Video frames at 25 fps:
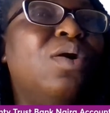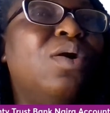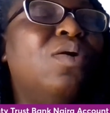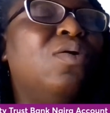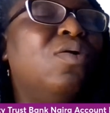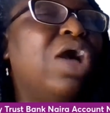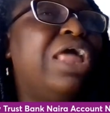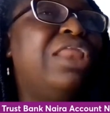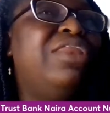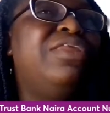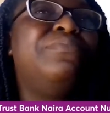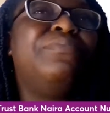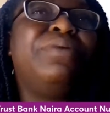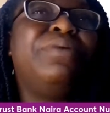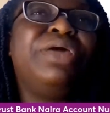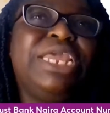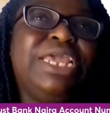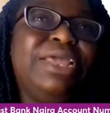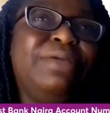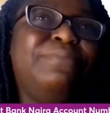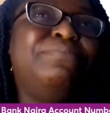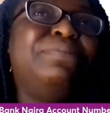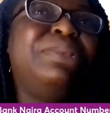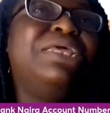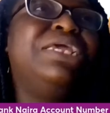Anybody
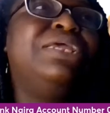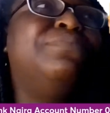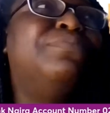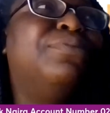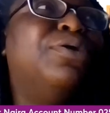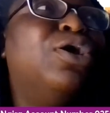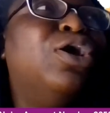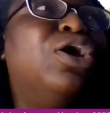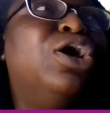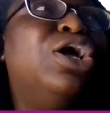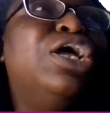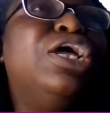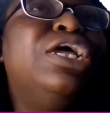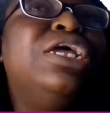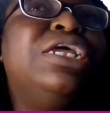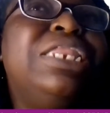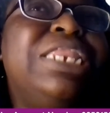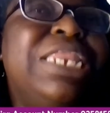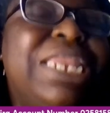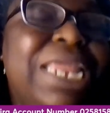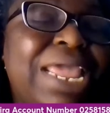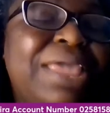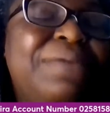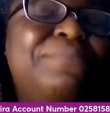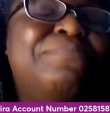can bleed, but
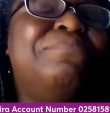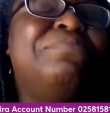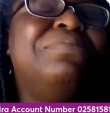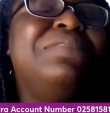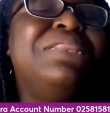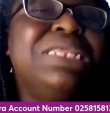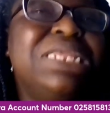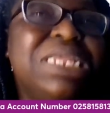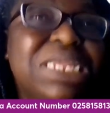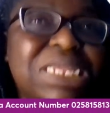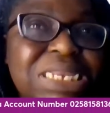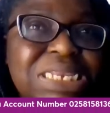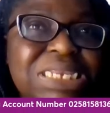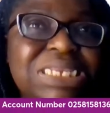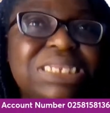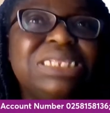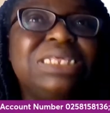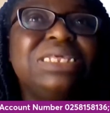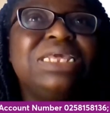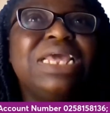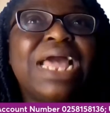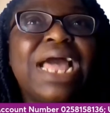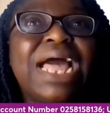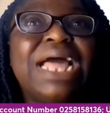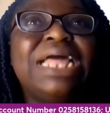they bleed
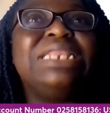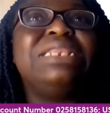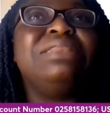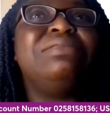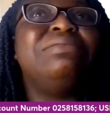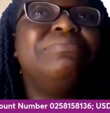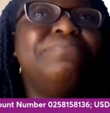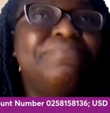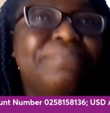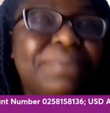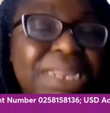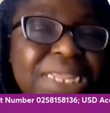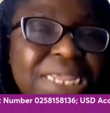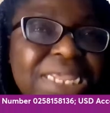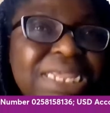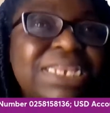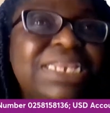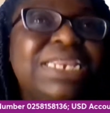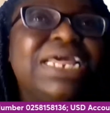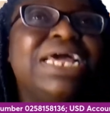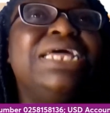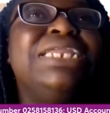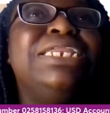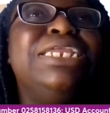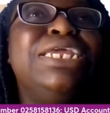and
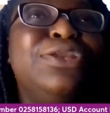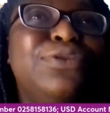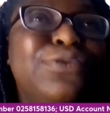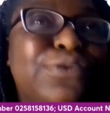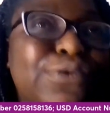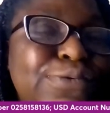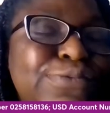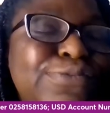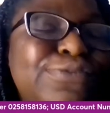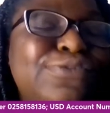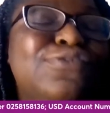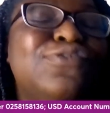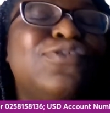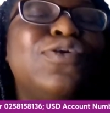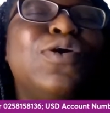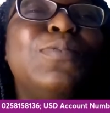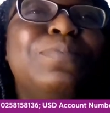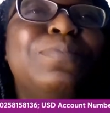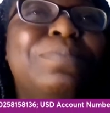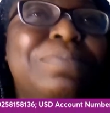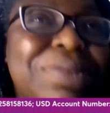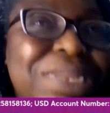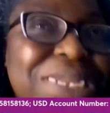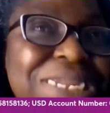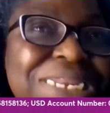they don't
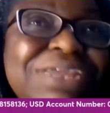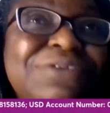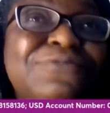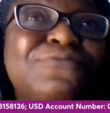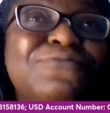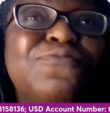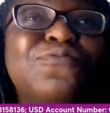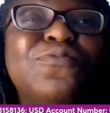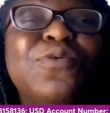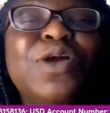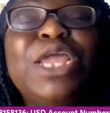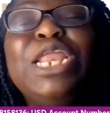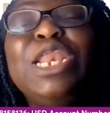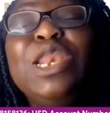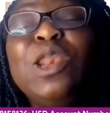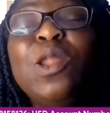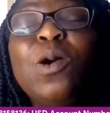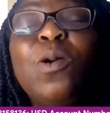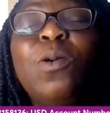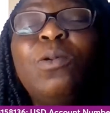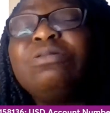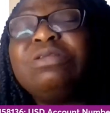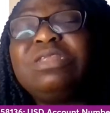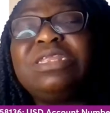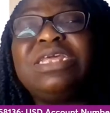stop bleeding for a
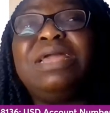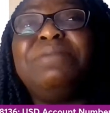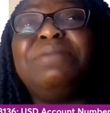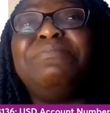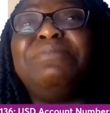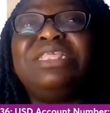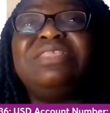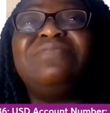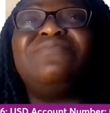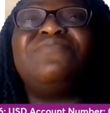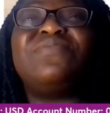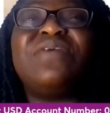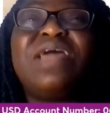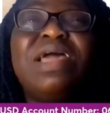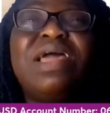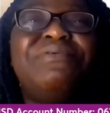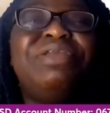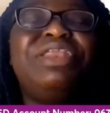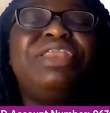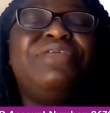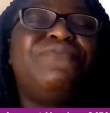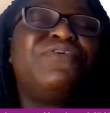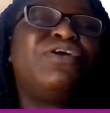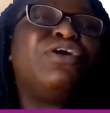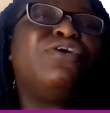long time. It's very
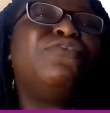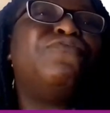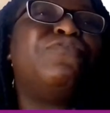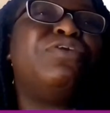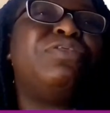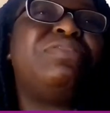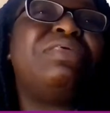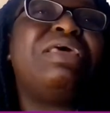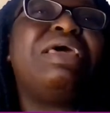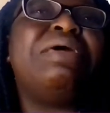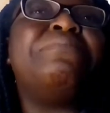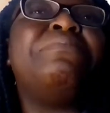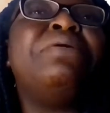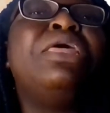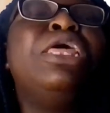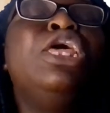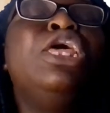difficult for them